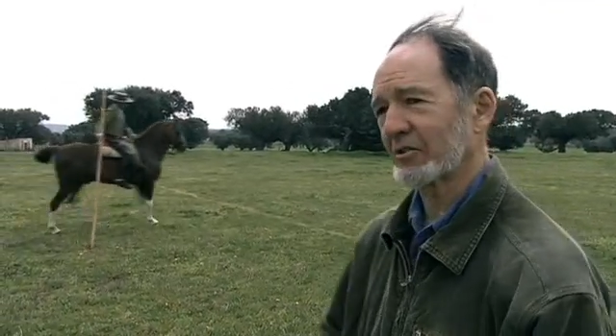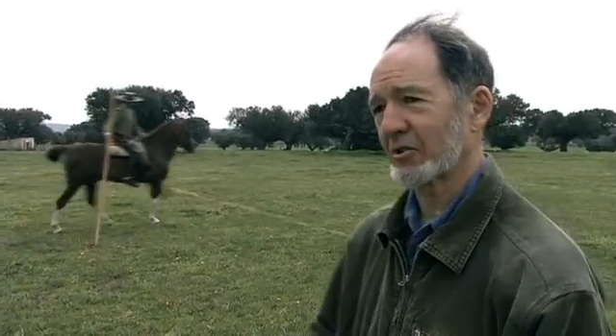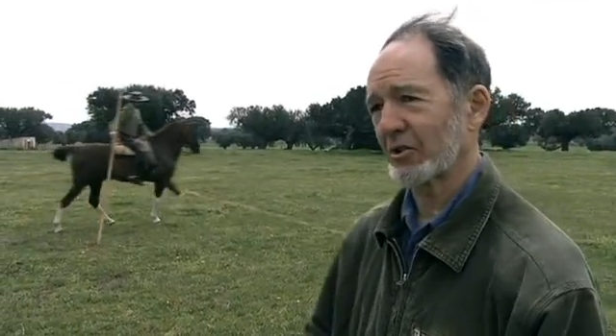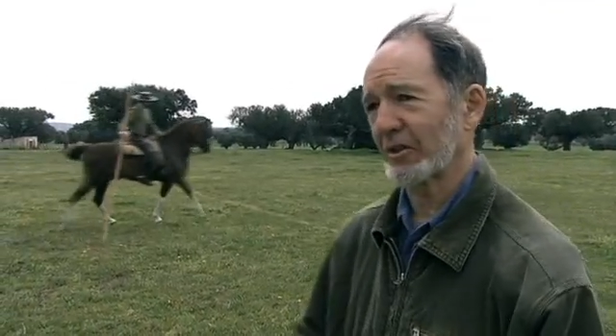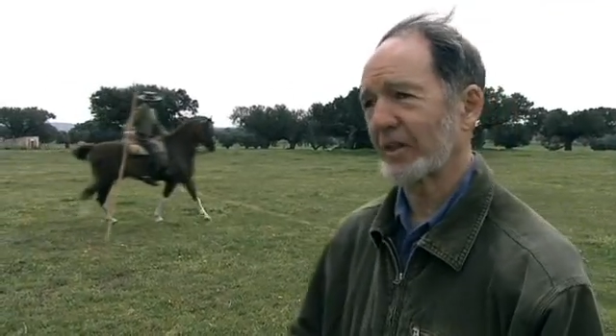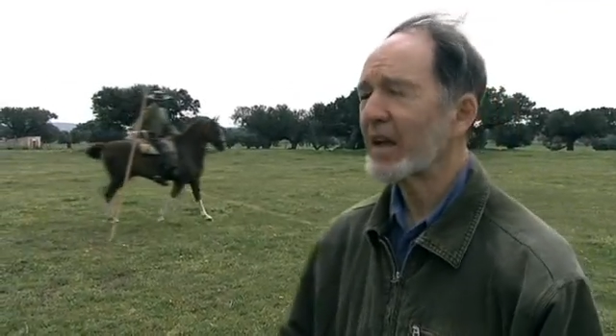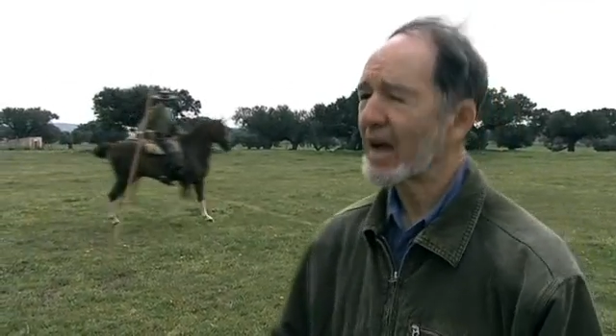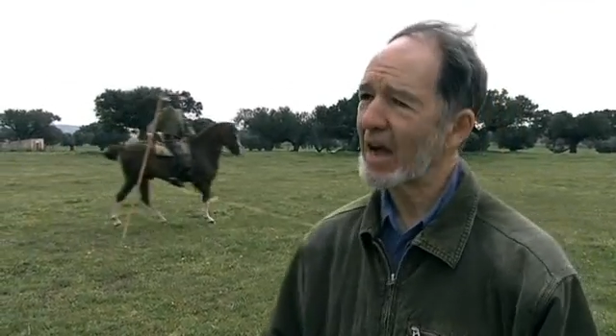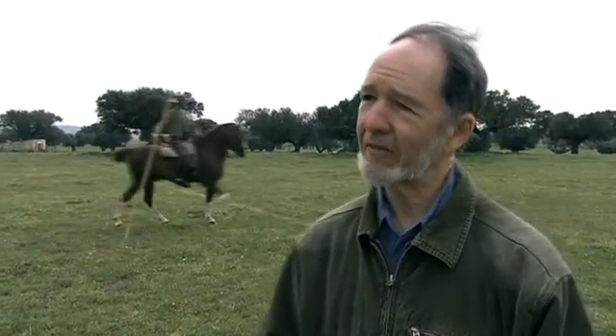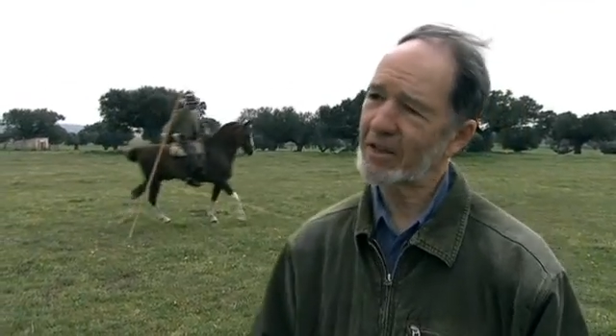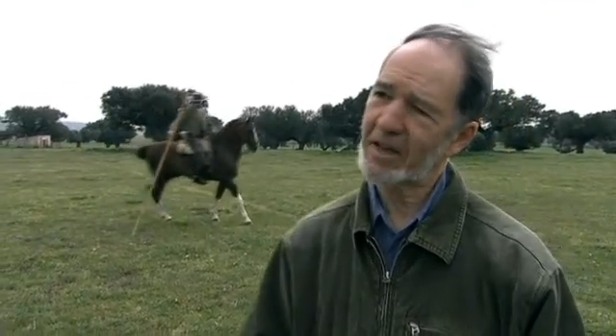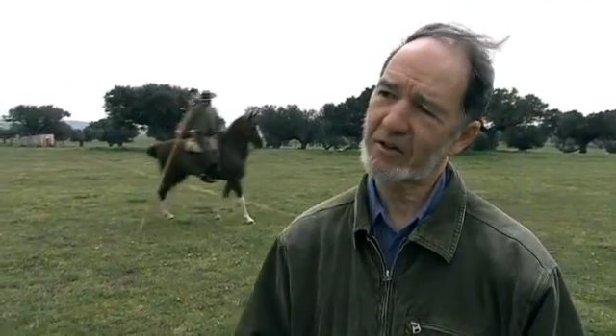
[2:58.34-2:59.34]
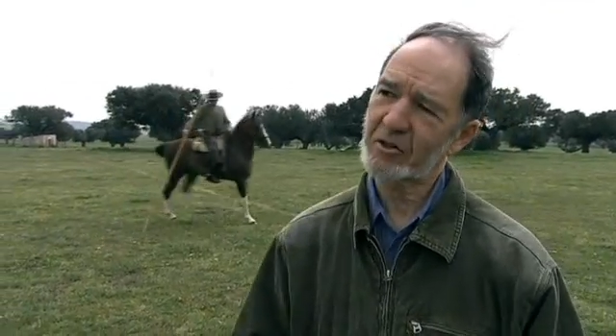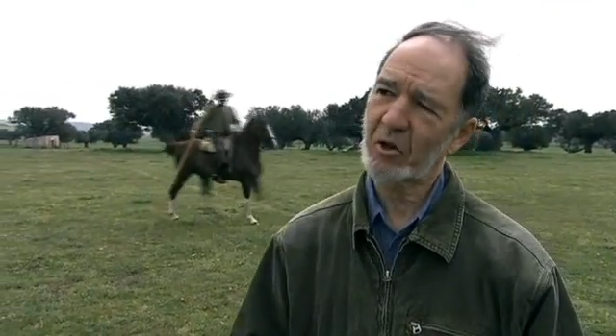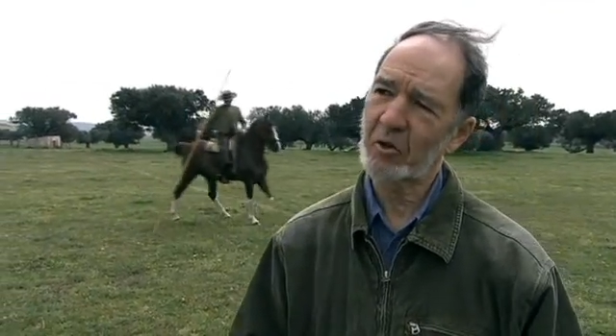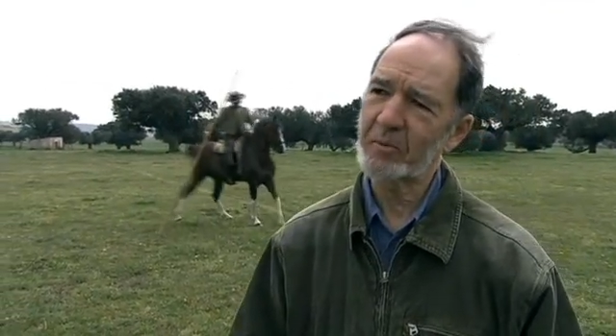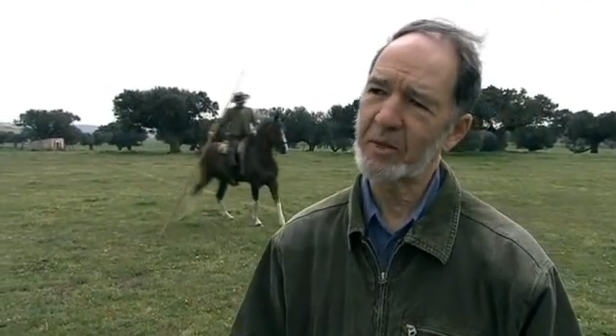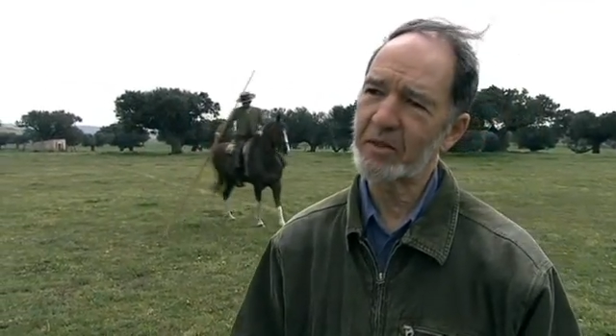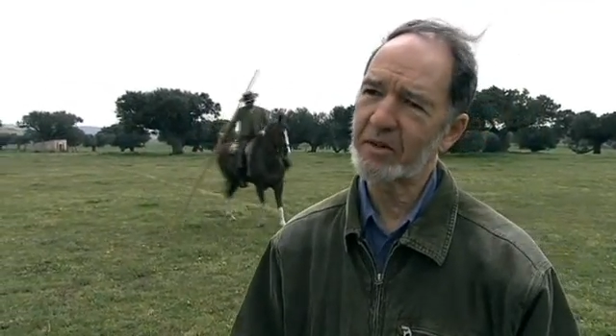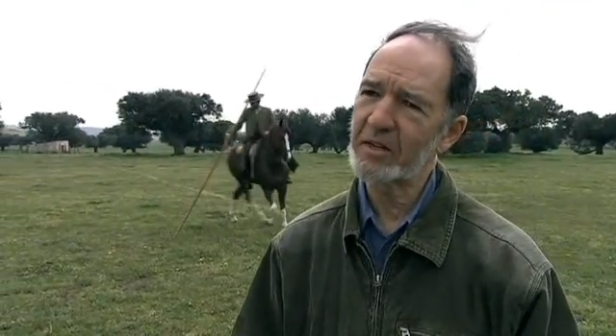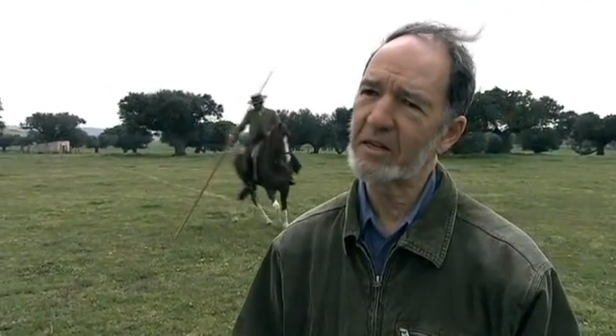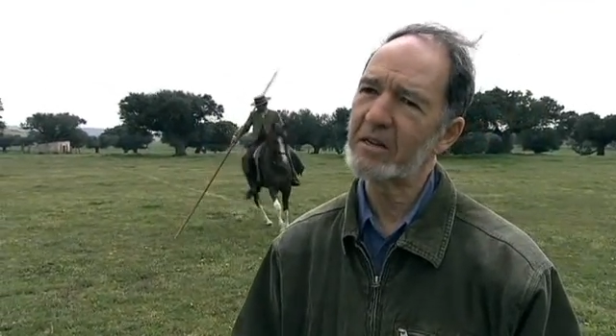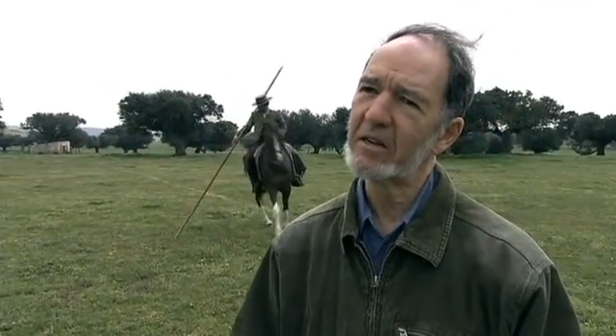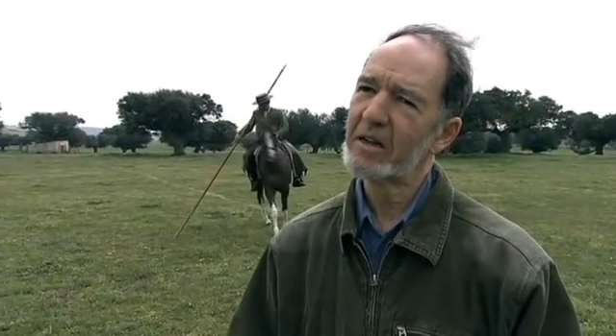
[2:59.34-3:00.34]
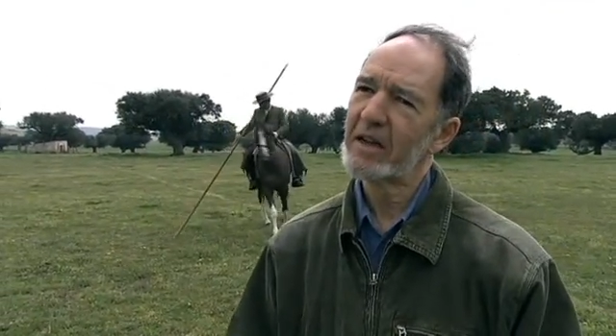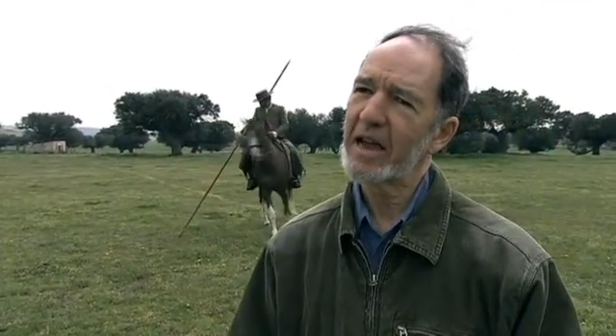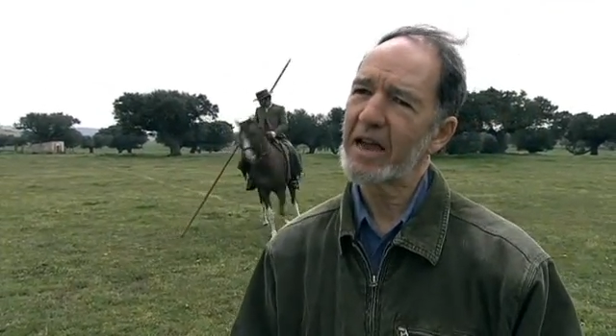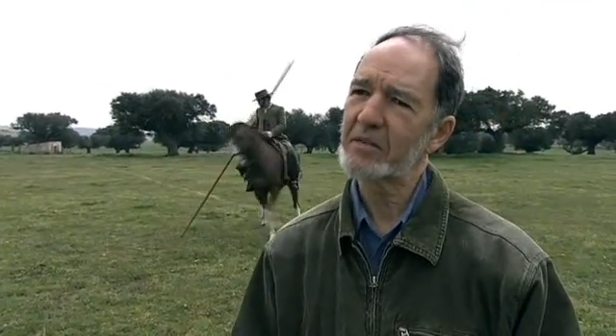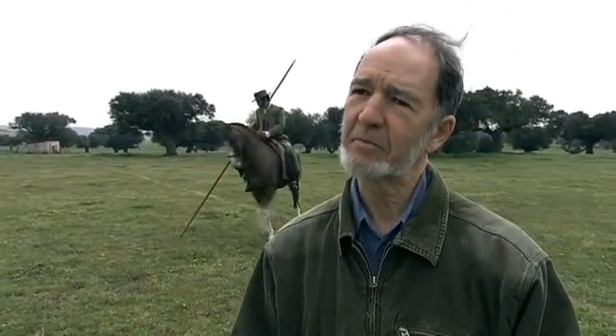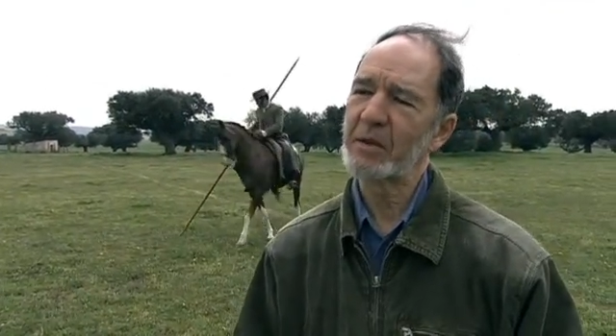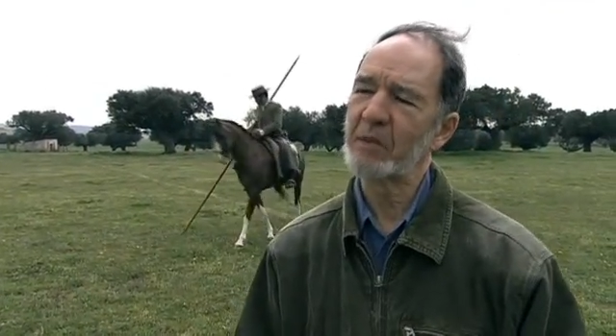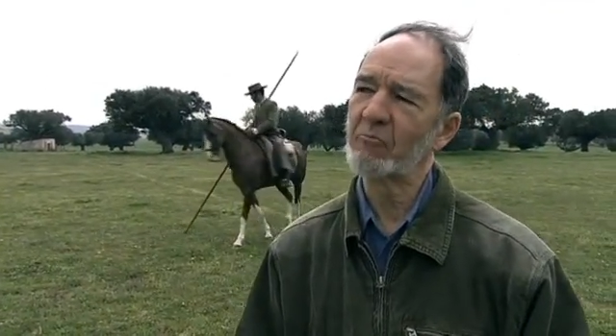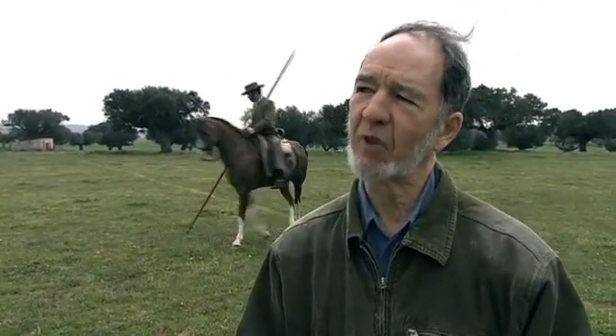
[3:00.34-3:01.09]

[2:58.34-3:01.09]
and turning. Javier told me that he has been